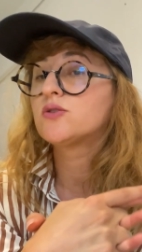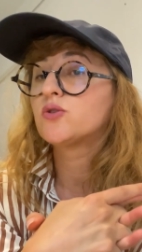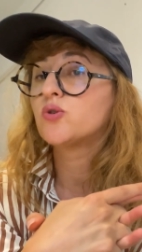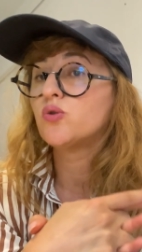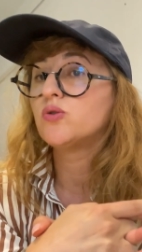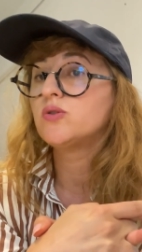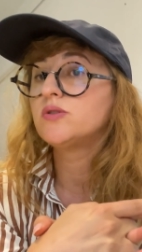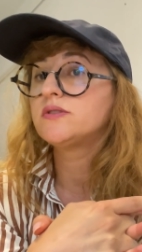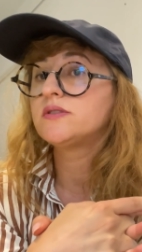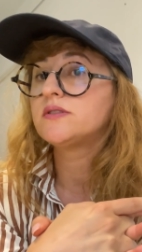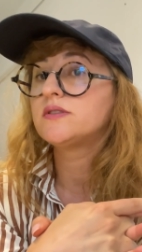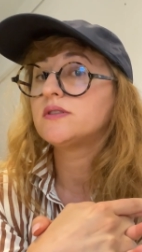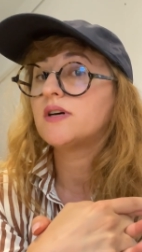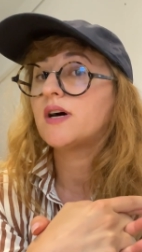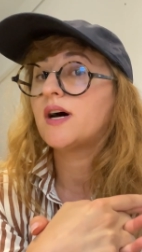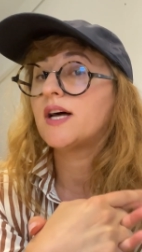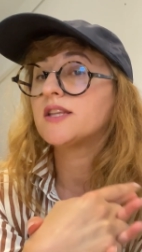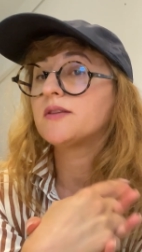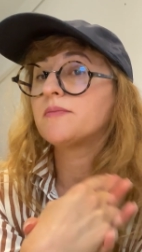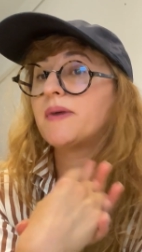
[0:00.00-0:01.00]
tools
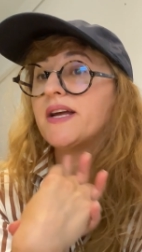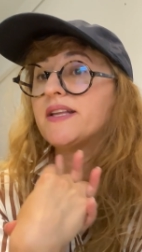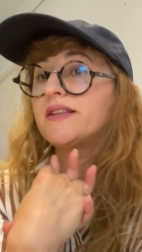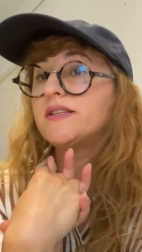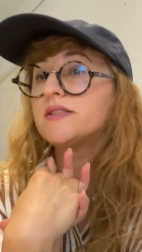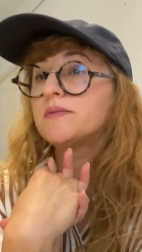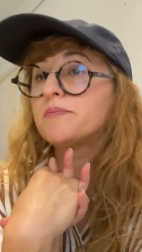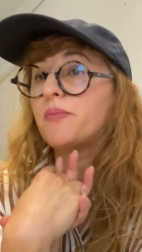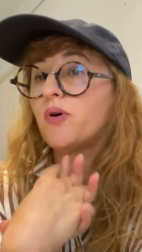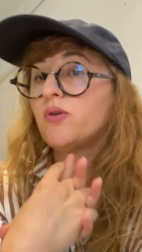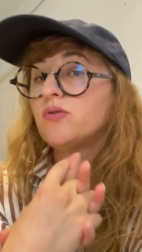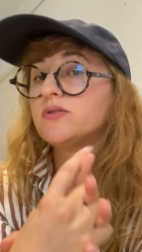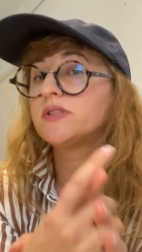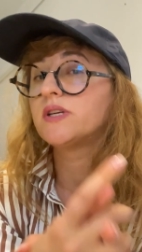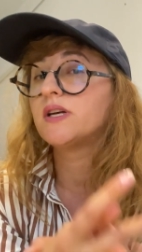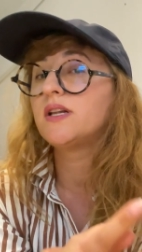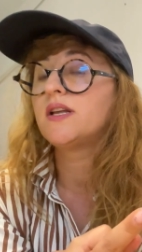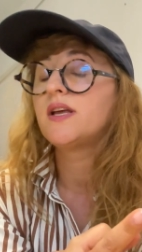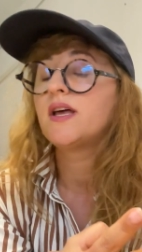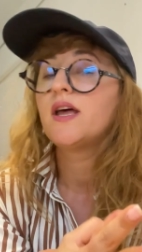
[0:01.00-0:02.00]
at my
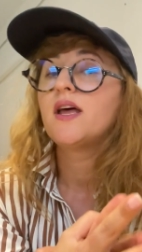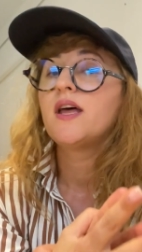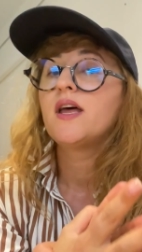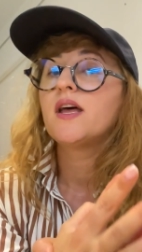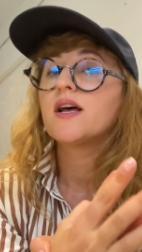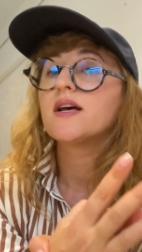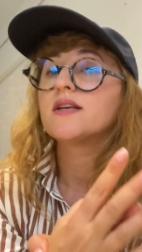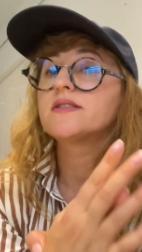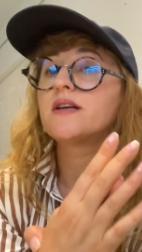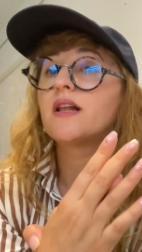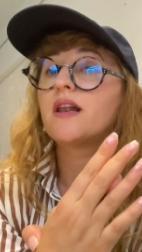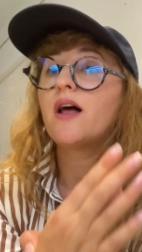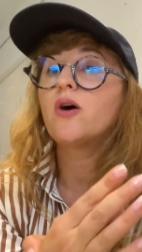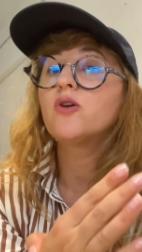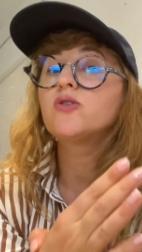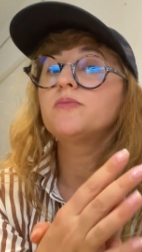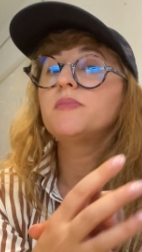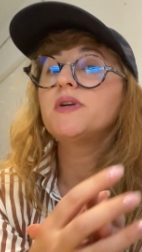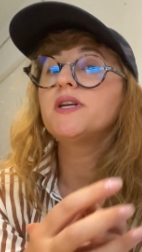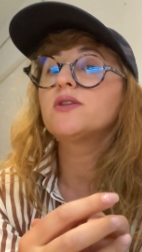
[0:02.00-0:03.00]
disposal has
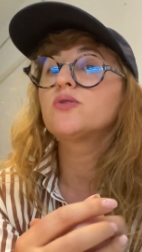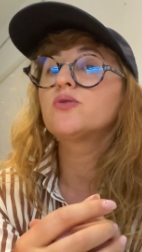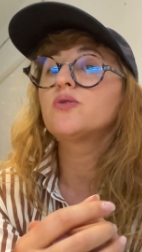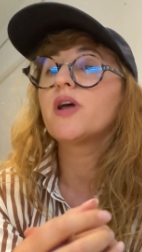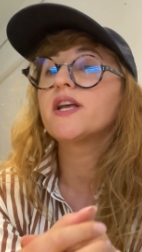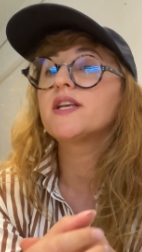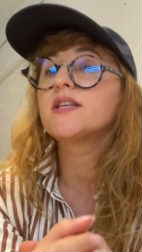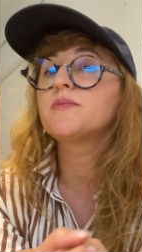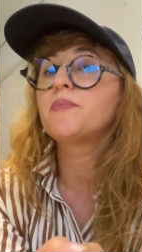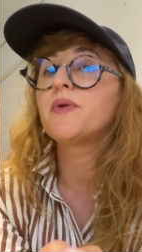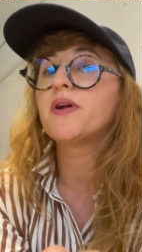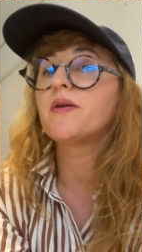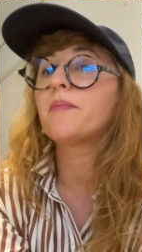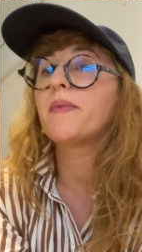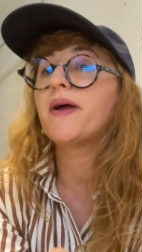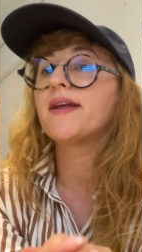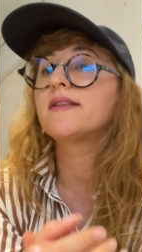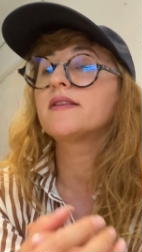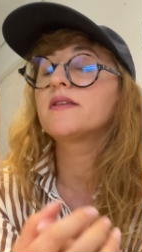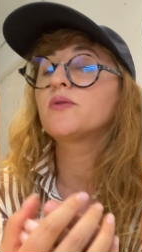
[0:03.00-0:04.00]
allowed me to
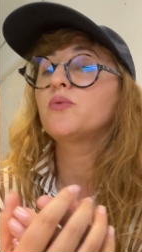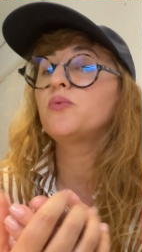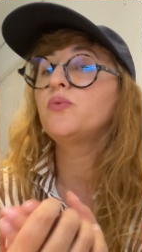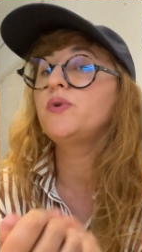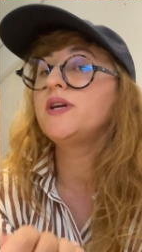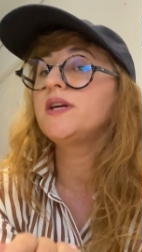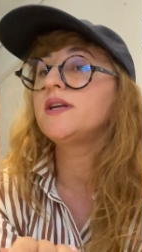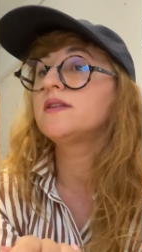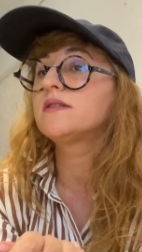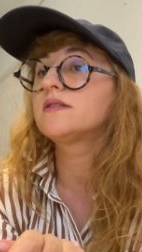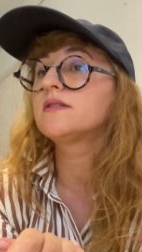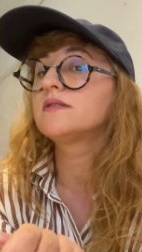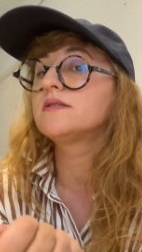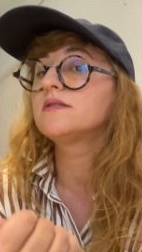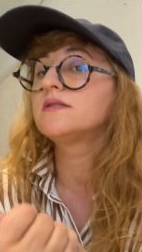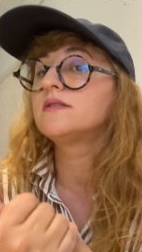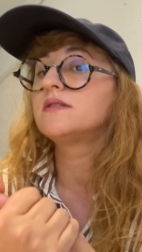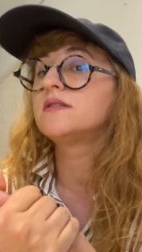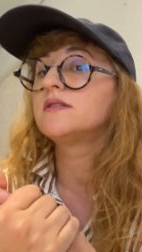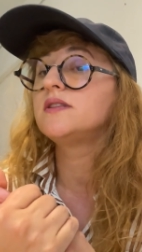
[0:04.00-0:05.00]
experiment with
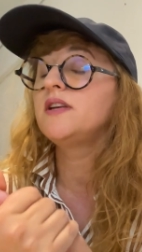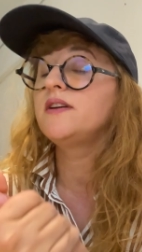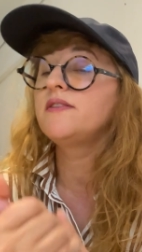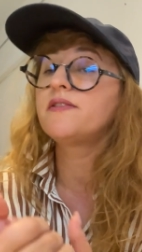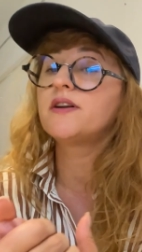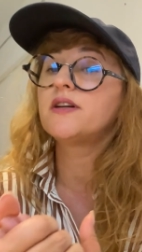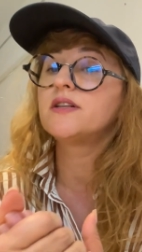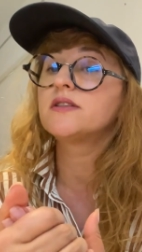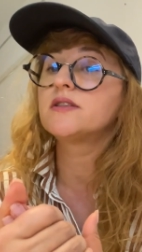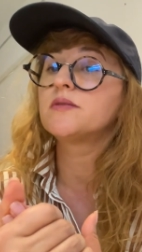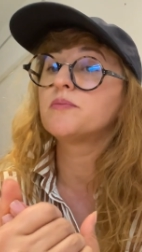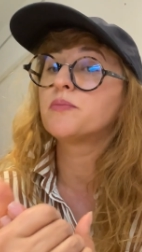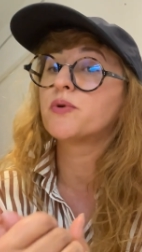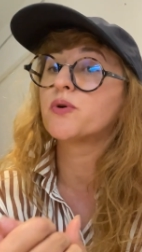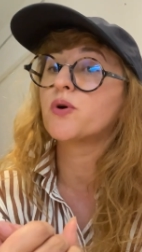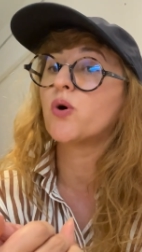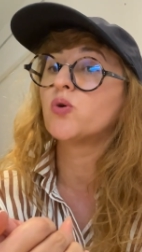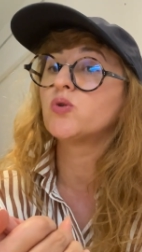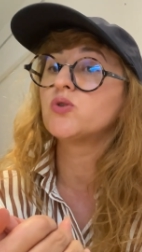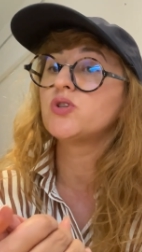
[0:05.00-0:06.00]
different
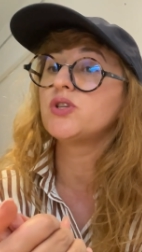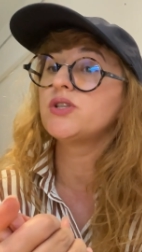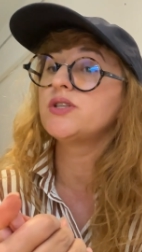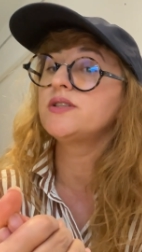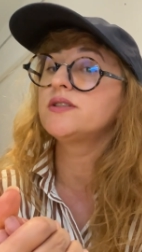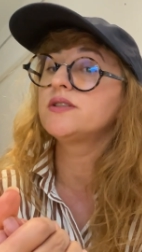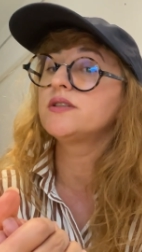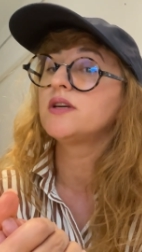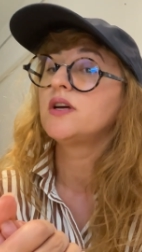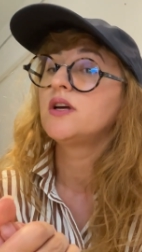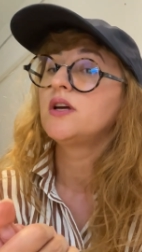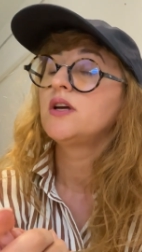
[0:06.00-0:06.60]
approaches